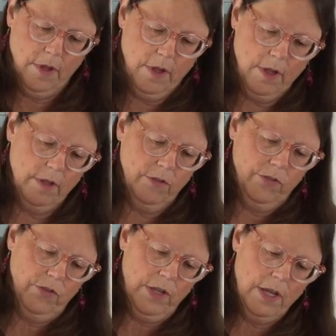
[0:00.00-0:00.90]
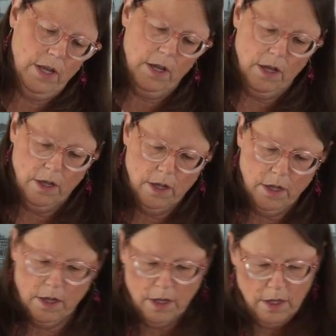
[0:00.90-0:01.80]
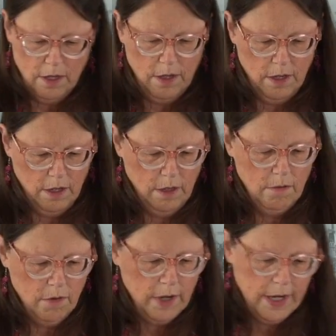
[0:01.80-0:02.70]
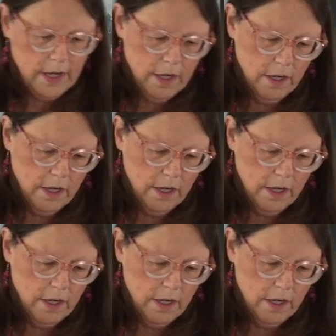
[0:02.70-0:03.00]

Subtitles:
Let's see. All right.